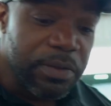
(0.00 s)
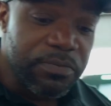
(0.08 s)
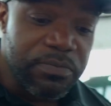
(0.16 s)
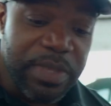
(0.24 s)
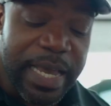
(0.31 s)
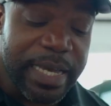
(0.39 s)

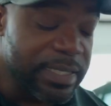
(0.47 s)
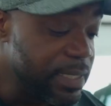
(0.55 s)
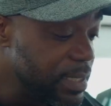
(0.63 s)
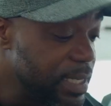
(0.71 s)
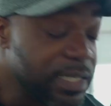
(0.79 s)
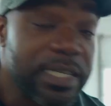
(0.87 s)

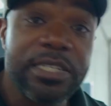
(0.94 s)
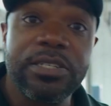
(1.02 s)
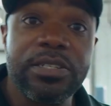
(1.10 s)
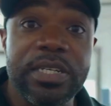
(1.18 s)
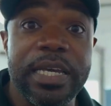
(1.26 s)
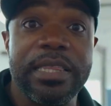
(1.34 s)
next is
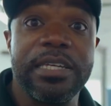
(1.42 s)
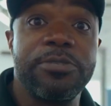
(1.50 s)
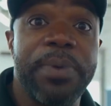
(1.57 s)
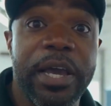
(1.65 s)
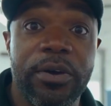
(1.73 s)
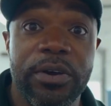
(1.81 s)
just to get this
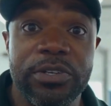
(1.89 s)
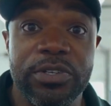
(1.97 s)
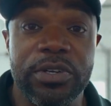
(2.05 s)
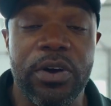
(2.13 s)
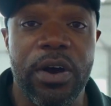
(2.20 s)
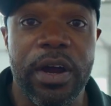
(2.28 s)
back onto
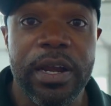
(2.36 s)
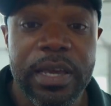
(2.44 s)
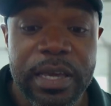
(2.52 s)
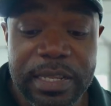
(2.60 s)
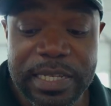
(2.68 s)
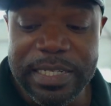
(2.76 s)
the car.
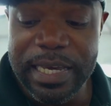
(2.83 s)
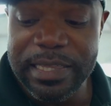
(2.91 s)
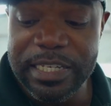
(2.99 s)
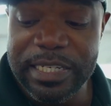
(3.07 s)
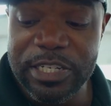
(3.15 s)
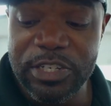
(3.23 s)
Let's get
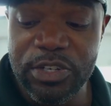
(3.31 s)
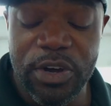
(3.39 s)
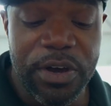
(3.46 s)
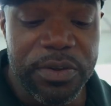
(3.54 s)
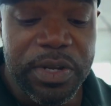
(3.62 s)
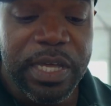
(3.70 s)
this
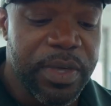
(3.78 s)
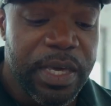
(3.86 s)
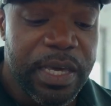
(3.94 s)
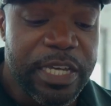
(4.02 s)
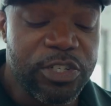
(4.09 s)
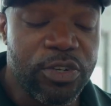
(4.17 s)
installed,
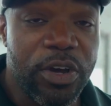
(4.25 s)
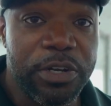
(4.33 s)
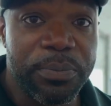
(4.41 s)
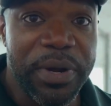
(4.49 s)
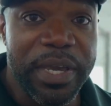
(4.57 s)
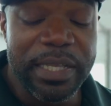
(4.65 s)
install the
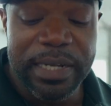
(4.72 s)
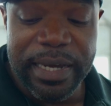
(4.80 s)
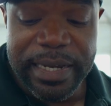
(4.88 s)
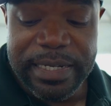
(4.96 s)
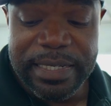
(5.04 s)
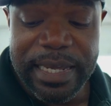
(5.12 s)
brake
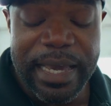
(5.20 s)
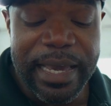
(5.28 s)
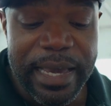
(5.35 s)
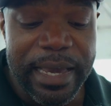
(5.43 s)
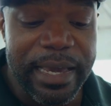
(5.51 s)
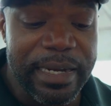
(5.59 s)
lines,
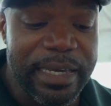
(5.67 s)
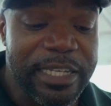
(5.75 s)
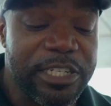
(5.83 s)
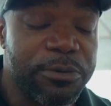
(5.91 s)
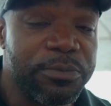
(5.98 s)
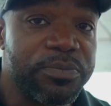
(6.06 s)
and get
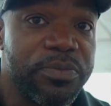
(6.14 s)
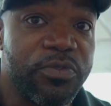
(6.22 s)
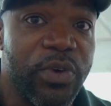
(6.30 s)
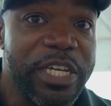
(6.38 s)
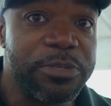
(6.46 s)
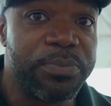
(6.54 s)
some
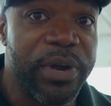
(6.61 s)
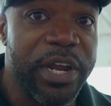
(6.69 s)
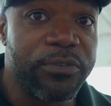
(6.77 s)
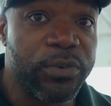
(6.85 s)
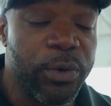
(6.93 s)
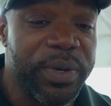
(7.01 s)
race brake
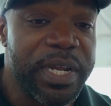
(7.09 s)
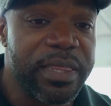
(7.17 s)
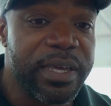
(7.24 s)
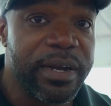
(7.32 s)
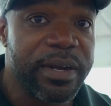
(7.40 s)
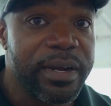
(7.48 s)
fluid in
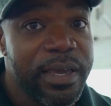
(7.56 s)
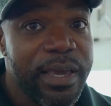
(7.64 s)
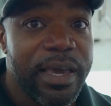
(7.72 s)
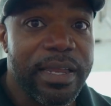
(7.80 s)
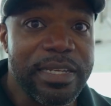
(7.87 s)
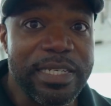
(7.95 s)
there,
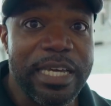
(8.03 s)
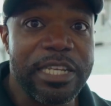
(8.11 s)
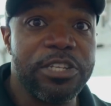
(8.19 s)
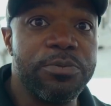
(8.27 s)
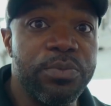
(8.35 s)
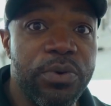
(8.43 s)
and let's get
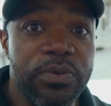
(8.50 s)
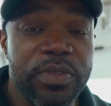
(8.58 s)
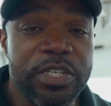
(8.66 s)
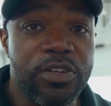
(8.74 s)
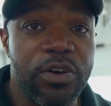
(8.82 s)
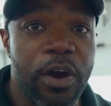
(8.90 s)

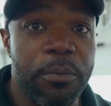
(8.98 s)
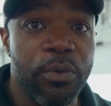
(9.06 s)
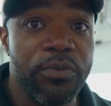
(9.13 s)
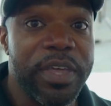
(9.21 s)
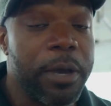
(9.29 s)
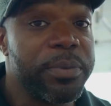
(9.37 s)
this car
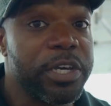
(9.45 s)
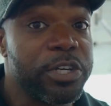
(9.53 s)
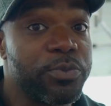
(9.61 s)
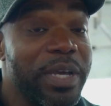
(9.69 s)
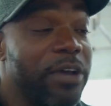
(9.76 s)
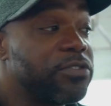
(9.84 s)
moved out,
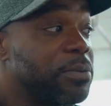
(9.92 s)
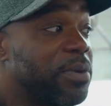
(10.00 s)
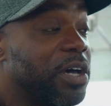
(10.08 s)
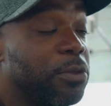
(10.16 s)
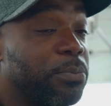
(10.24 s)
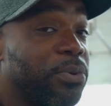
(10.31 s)
because we have some
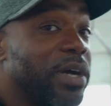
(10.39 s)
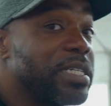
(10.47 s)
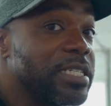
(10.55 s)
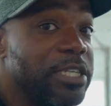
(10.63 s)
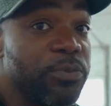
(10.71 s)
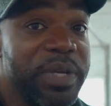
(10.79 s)
other
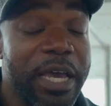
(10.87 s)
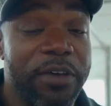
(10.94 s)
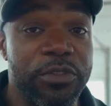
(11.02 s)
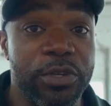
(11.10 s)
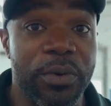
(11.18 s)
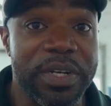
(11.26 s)
projects that we have
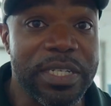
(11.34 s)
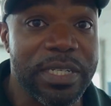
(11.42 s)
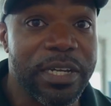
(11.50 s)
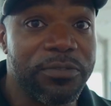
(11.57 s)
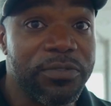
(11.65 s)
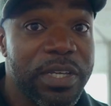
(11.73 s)
to do on this
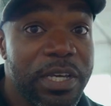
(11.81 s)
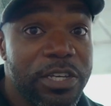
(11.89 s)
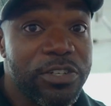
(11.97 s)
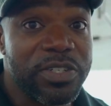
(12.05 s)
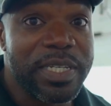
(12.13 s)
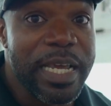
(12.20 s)
lift.
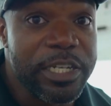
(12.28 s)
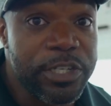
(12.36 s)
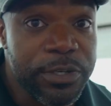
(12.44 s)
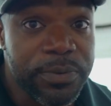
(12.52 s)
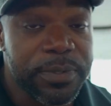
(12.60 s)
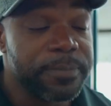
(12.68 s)
So stay tuned.